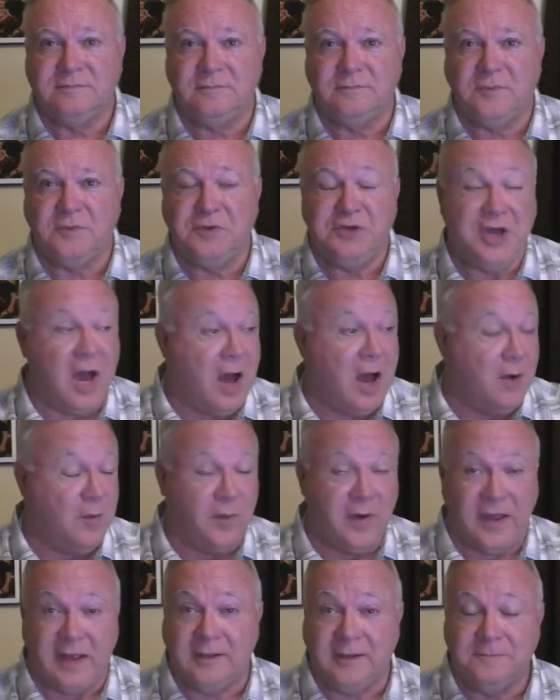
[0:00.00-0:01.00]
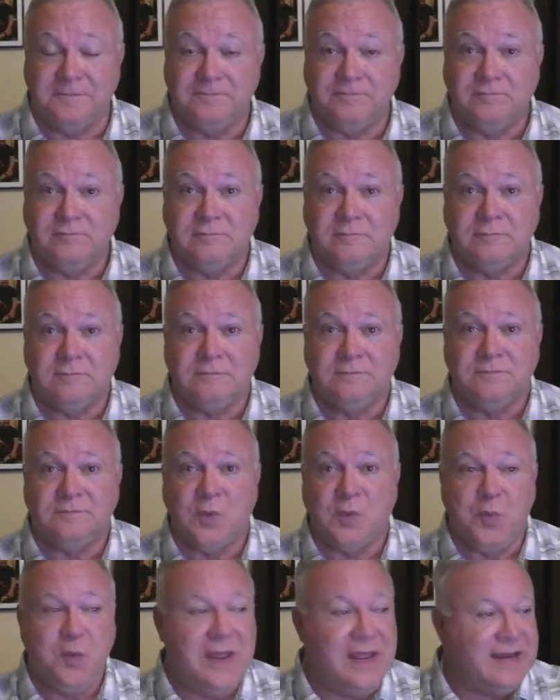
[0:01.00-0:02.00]
Yahweh.
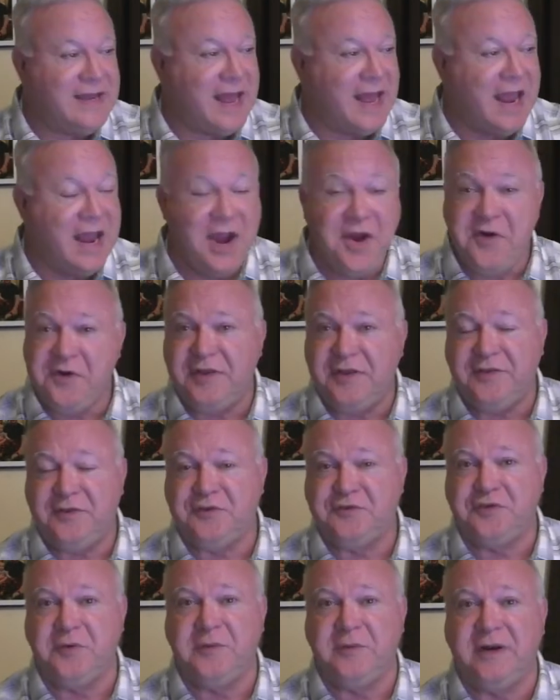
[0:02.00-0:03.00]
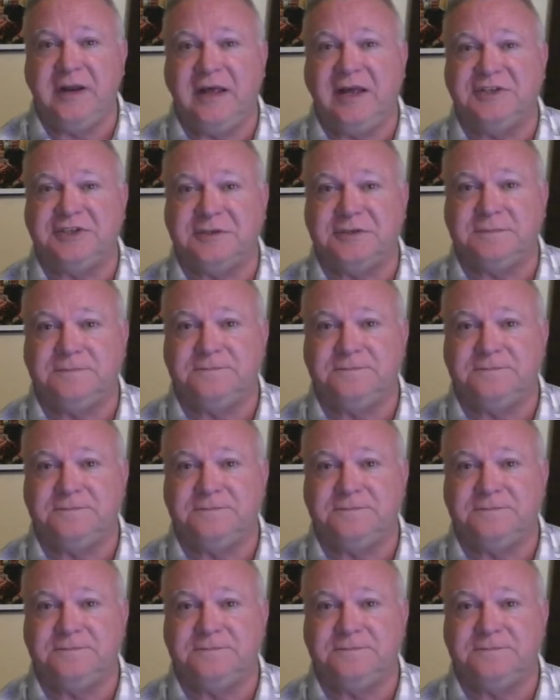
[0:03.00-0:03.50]
We inherited the true religion